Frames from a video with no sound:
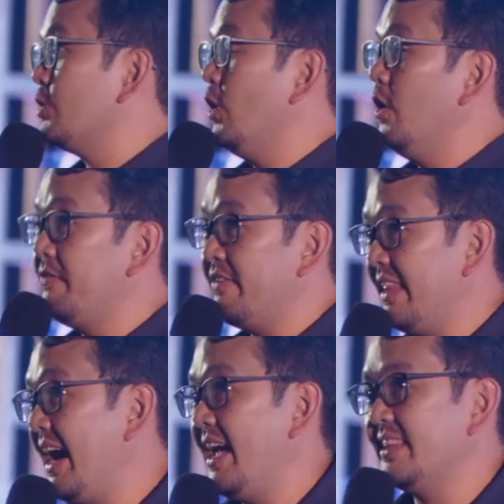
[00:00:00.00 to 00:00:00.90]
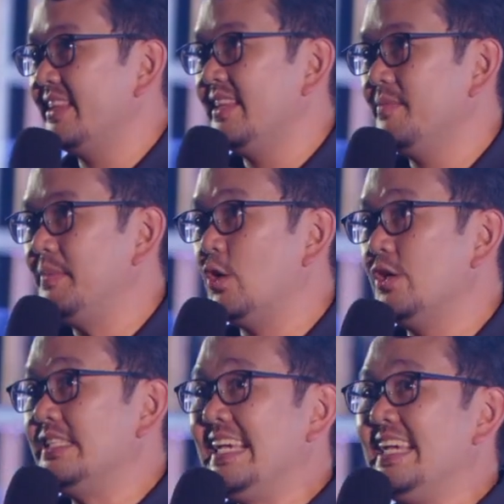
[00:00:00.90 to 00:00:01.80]
of that,
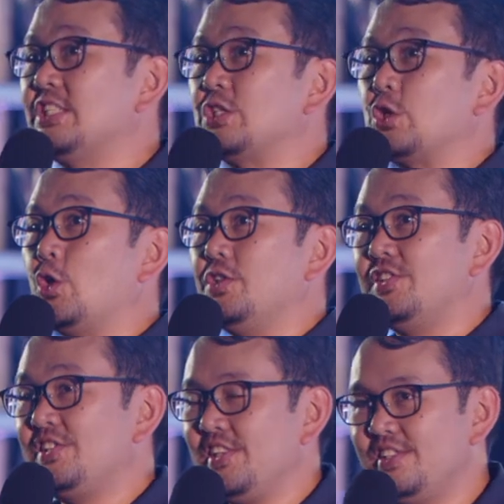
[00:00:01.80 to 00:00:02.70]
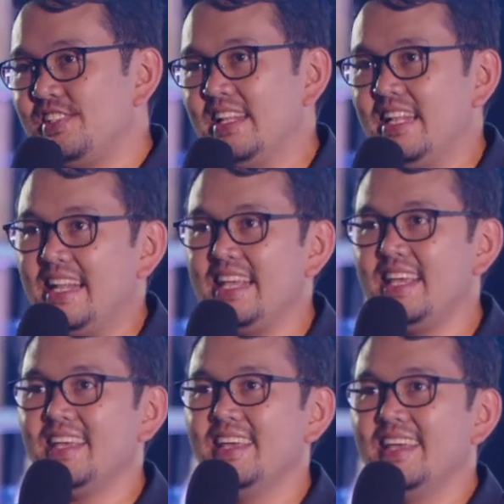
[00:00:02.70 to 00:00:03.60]
because He is
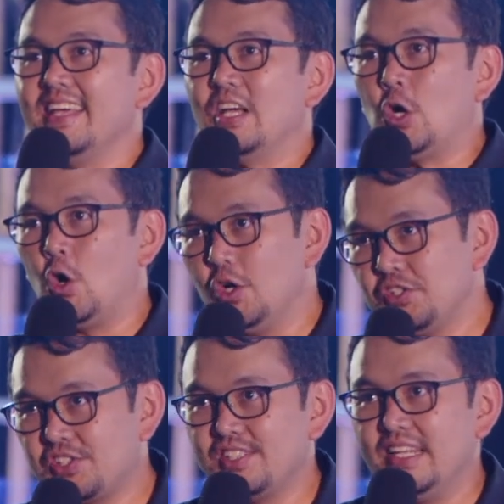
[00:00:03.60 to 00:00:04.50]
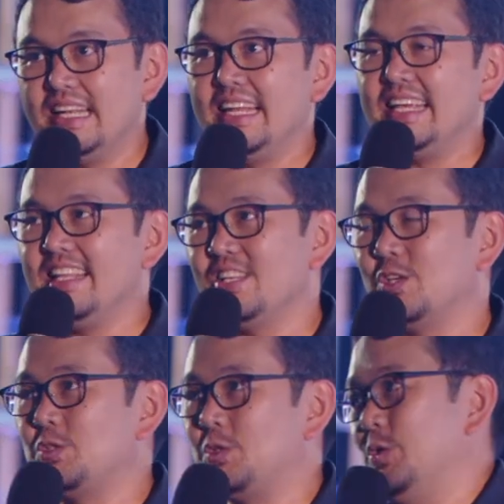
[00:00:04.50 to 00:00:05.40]
consistently, constantly in
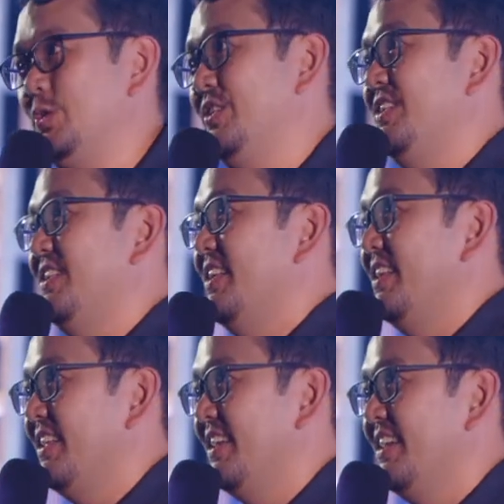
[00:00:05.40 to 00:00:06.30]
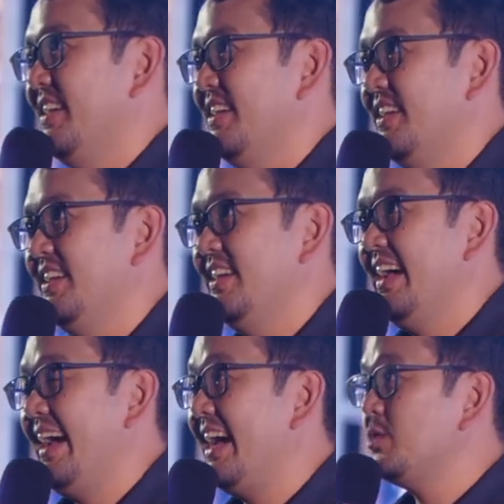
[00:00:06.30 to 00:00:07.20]
control,
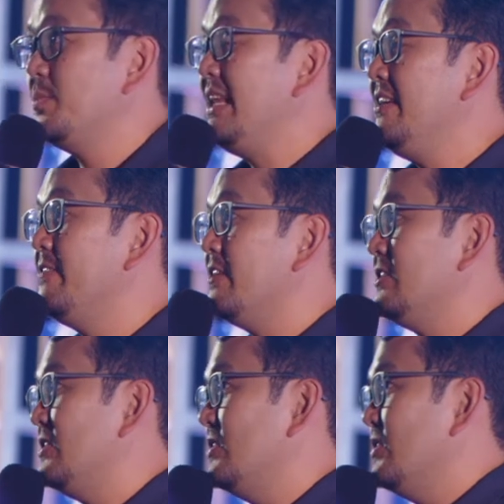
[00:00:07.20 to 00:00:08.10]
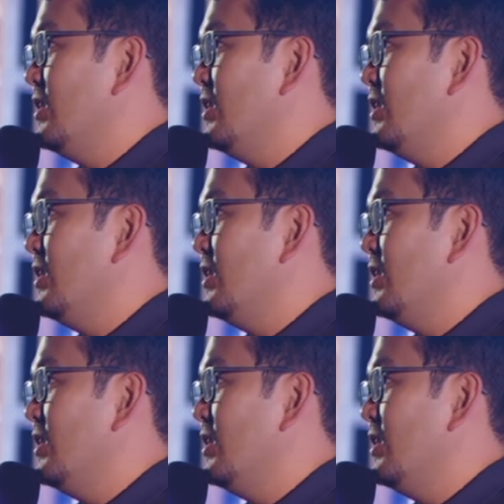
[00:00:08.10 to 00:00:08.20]
as believers,